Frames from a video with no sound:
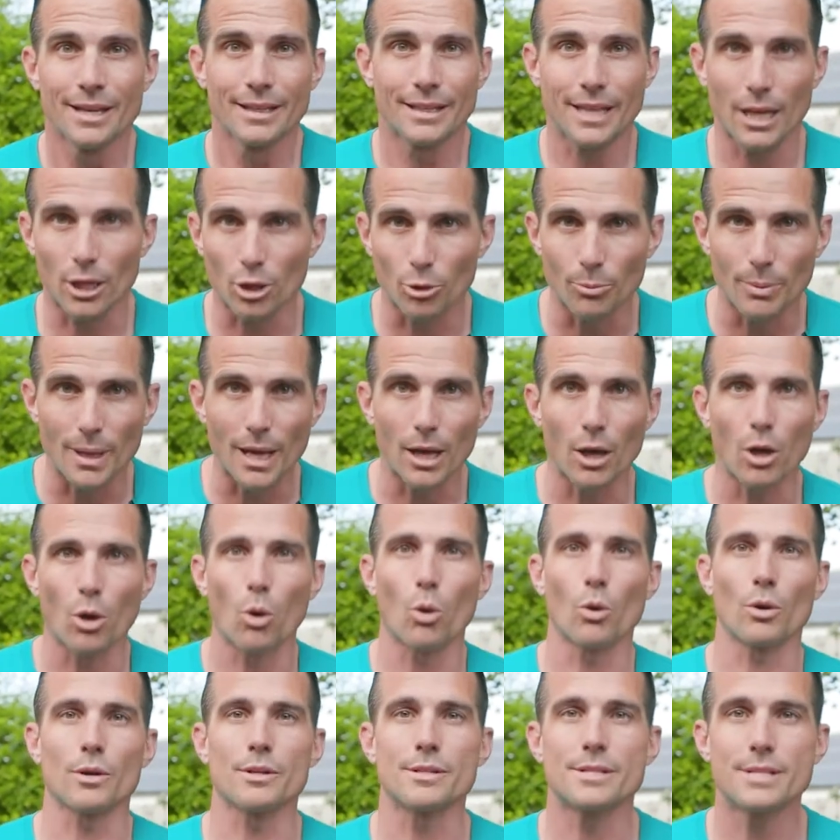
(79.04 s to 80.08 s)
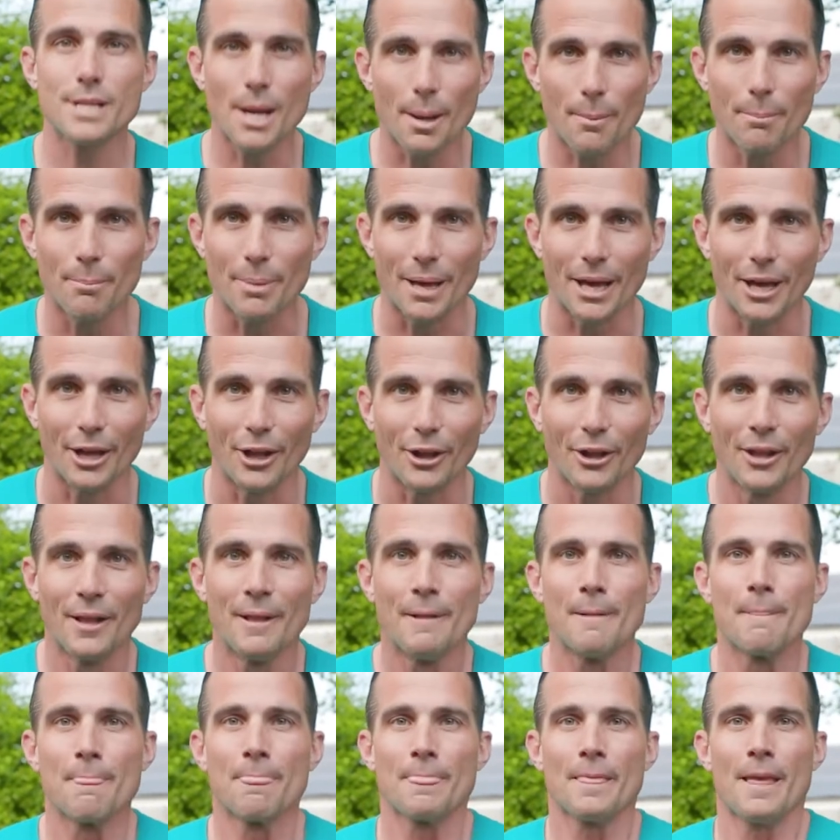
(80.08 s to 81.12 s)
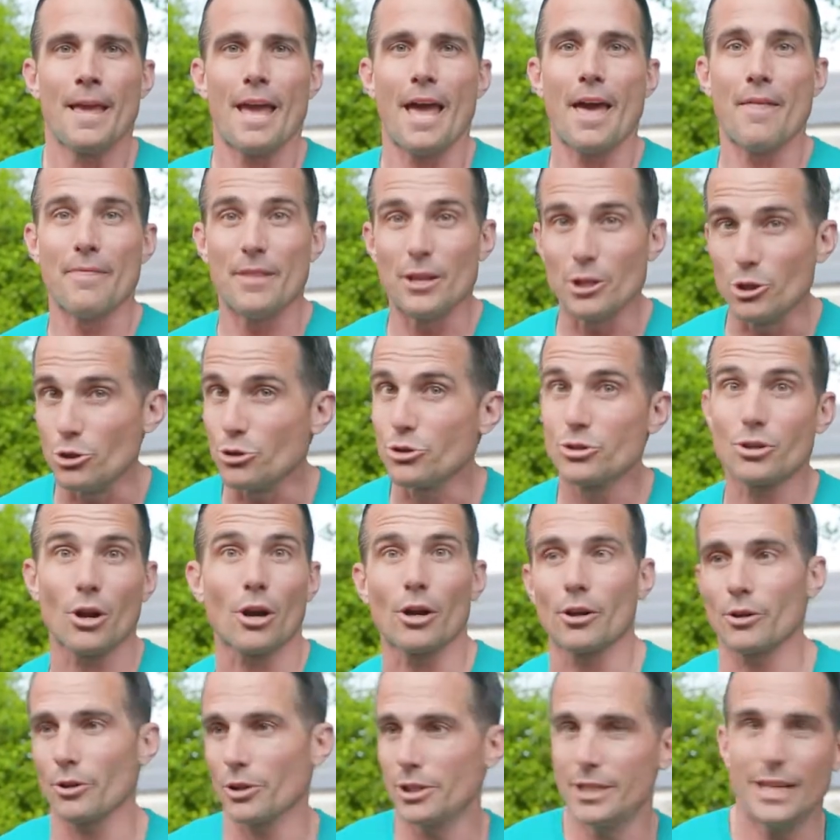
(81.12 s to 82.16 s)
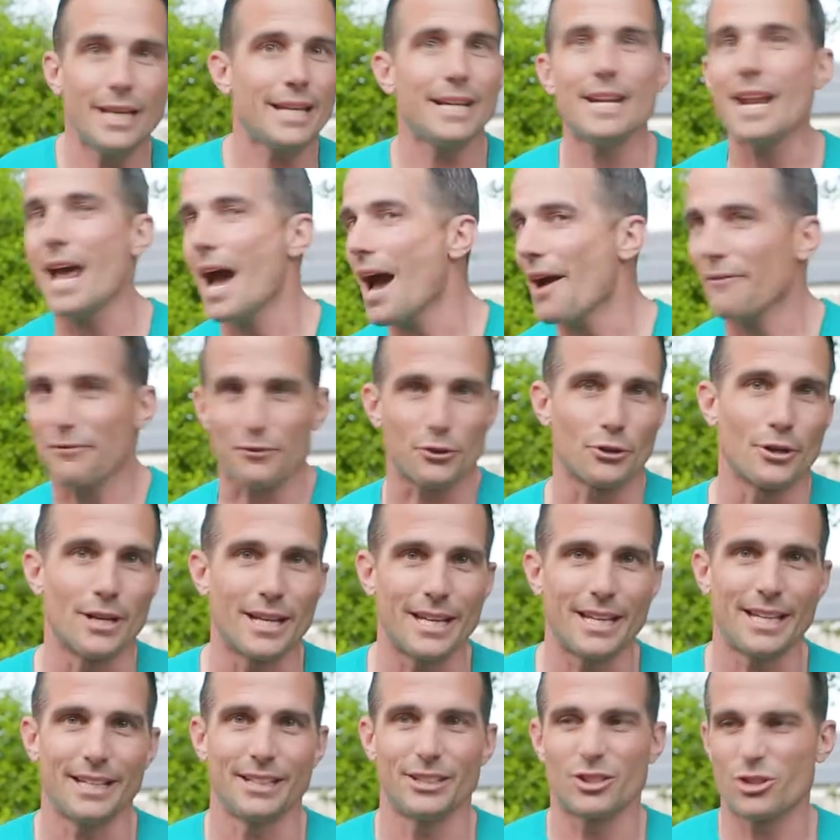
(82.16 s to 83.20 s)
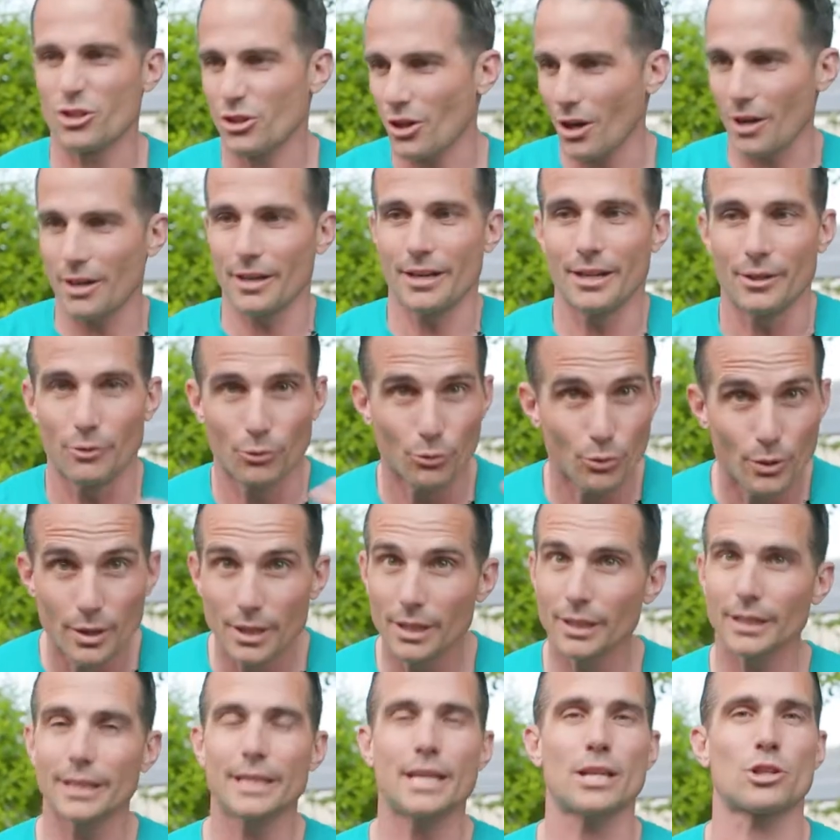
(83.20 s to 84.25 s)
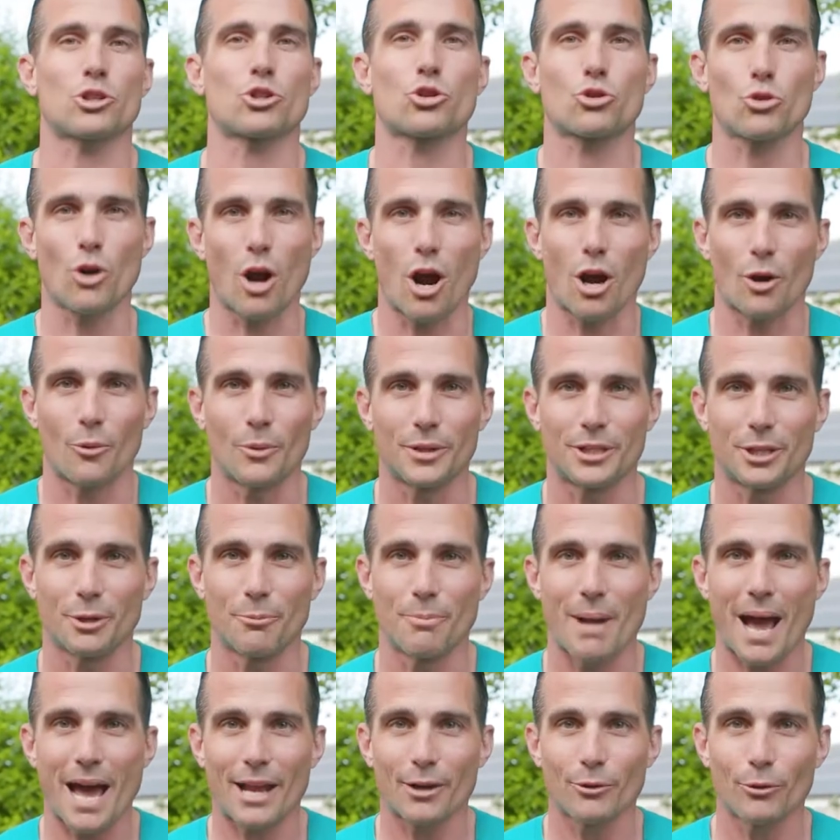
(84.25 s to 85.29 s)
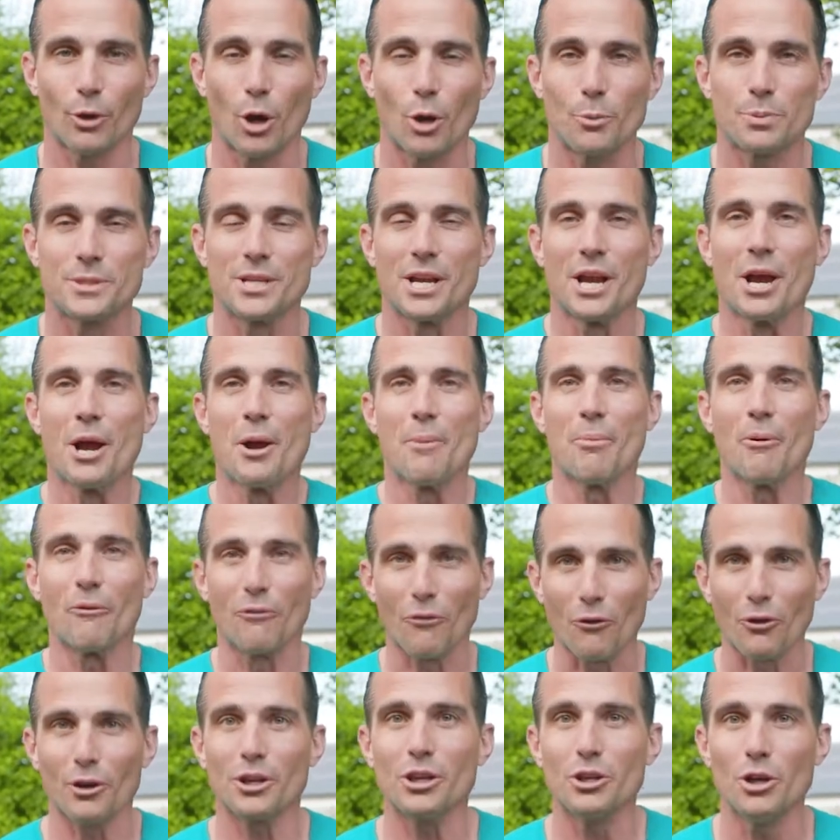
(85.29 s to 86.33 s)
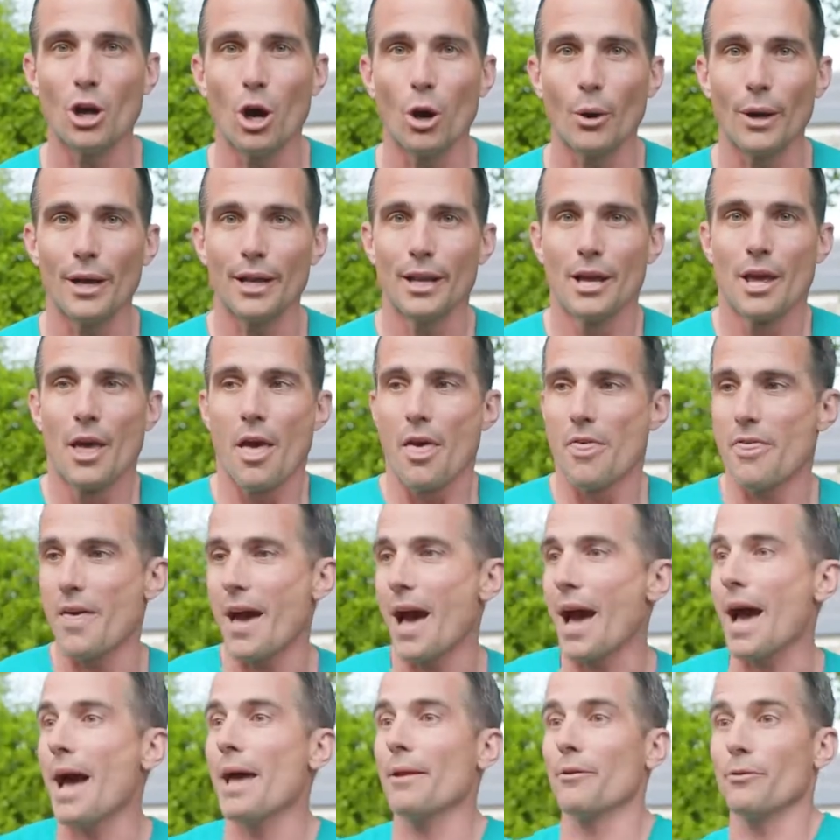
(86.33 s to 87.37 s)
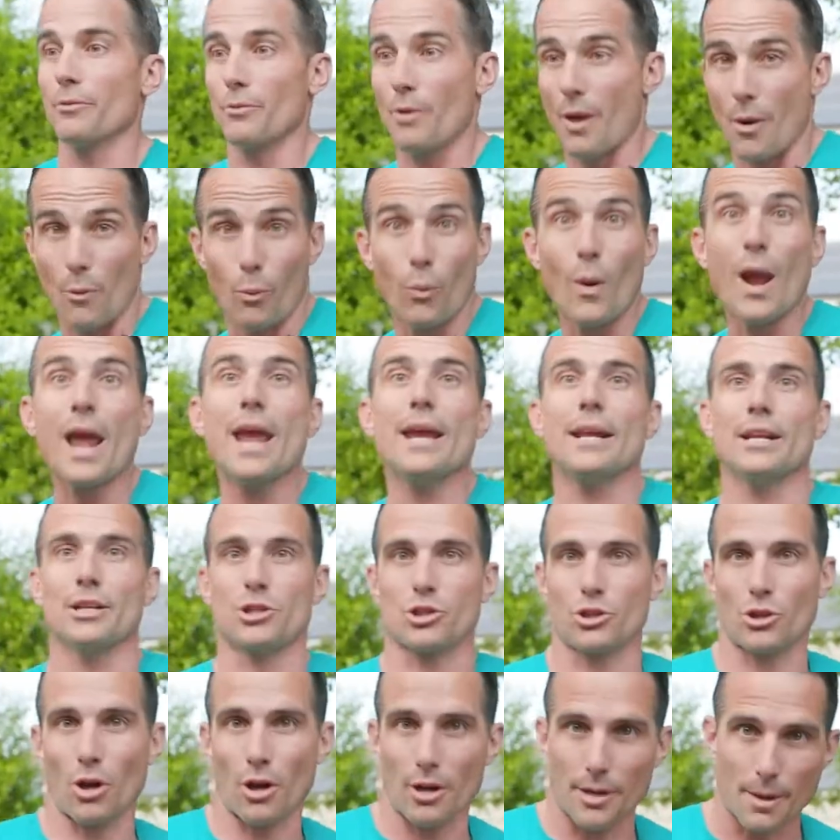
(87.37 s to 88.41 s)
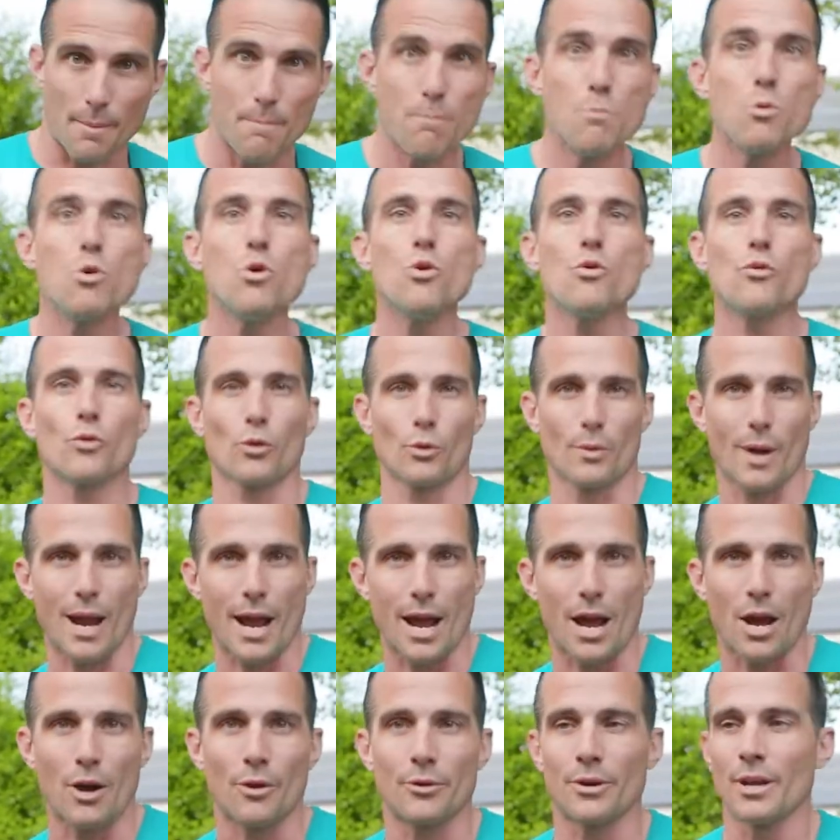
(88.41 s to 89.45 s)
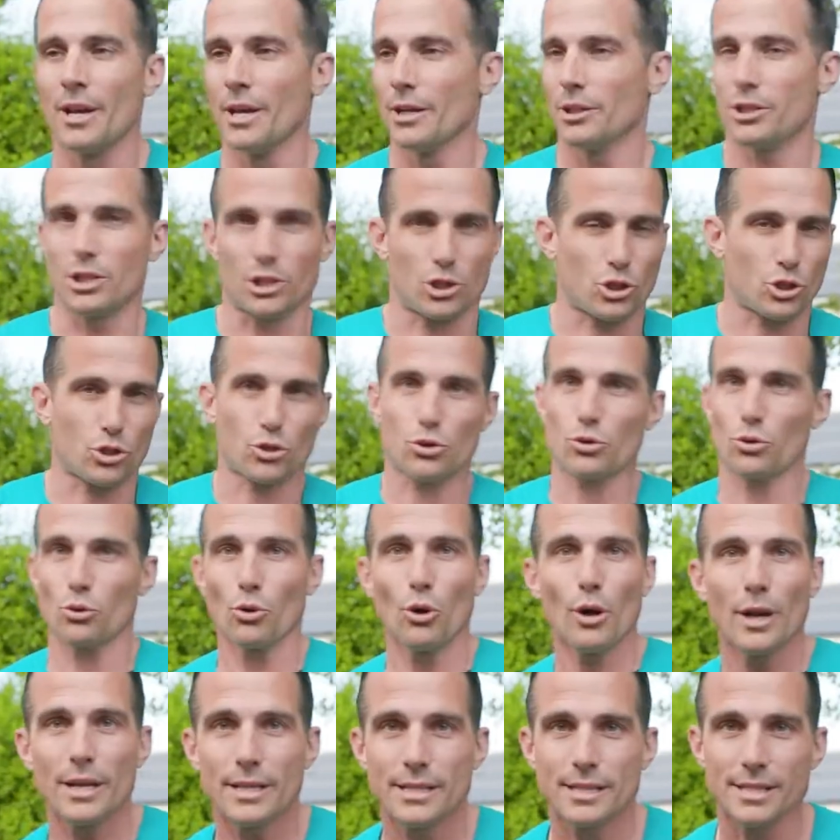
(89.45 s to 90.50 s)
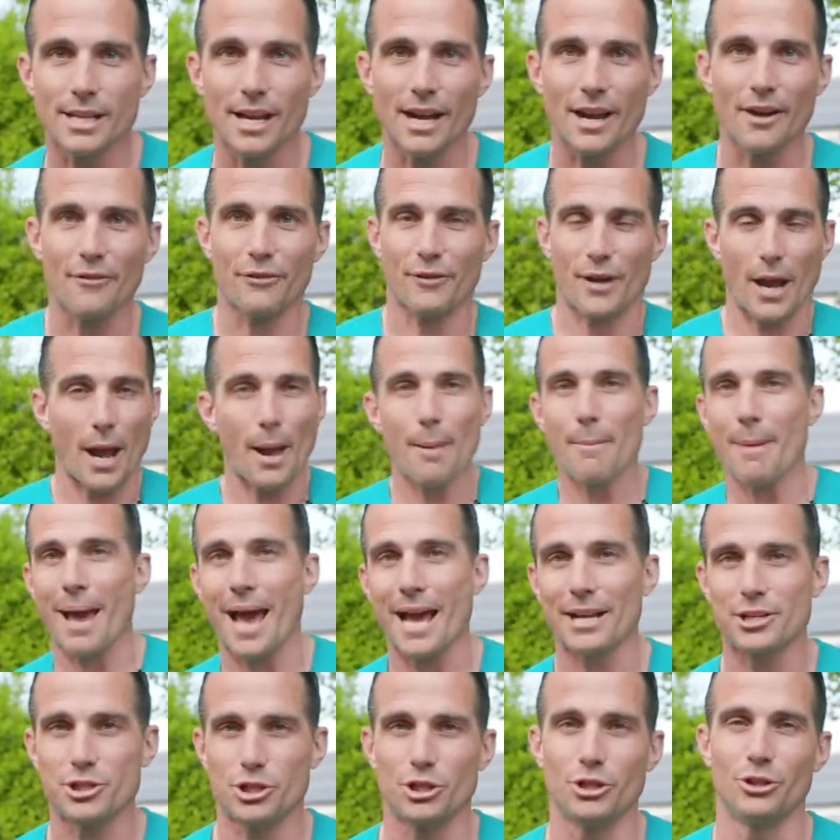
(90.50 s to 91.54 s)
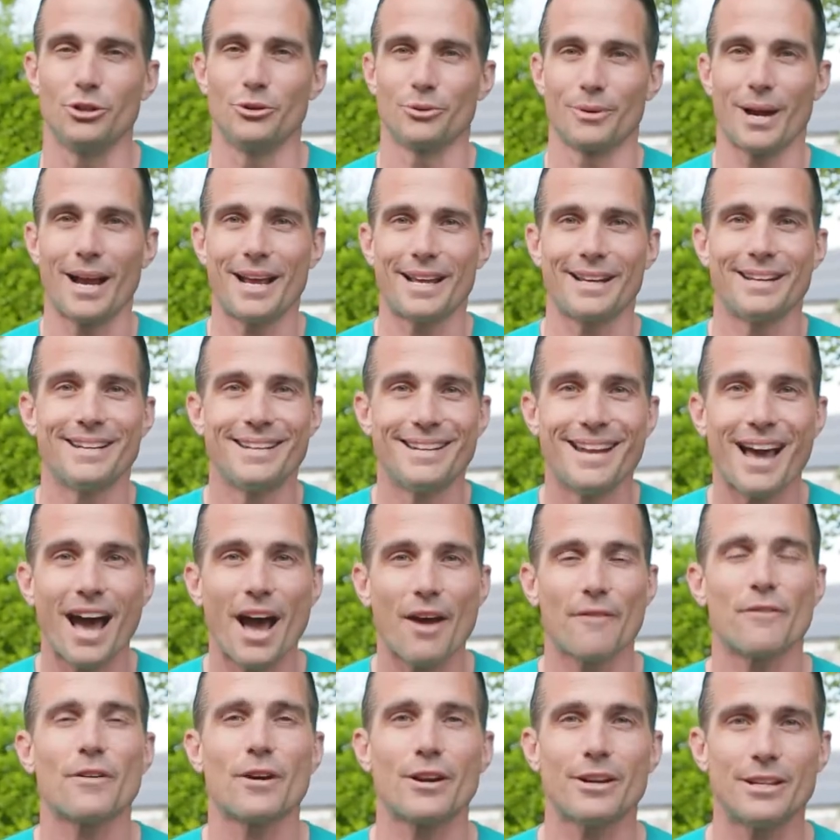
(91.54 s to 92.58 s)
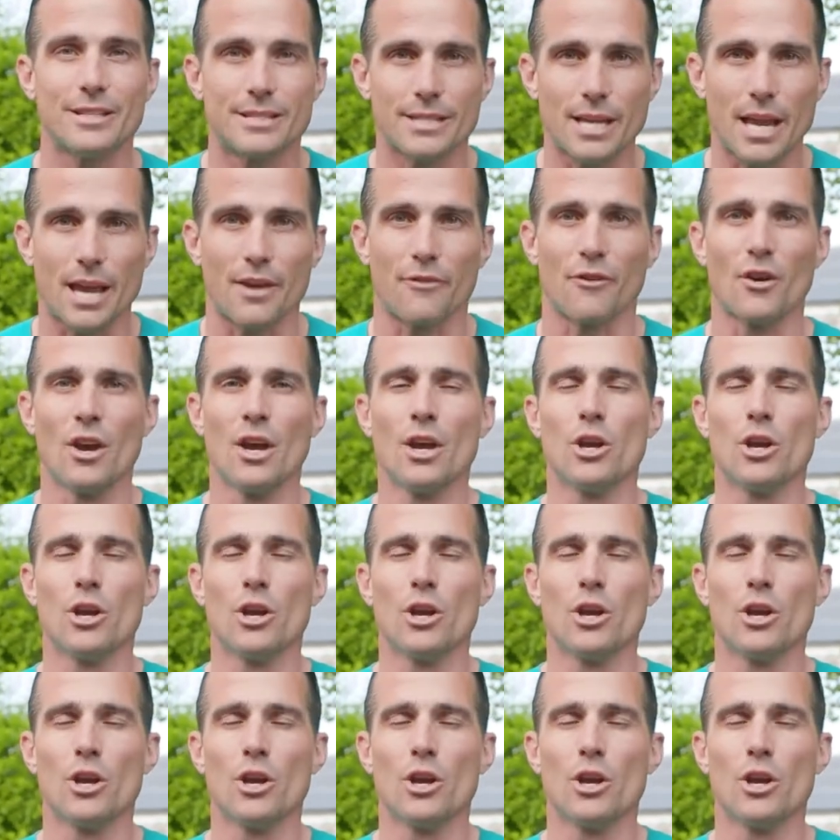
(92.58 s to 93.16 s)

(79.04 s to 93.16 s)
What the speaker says: kettlebell or dumbbell, and then you start getting after it and starting to really get strong with your battle ropes, before you know it, that weight is starting to move around, destroy stuff, come at you, right? Not very safe.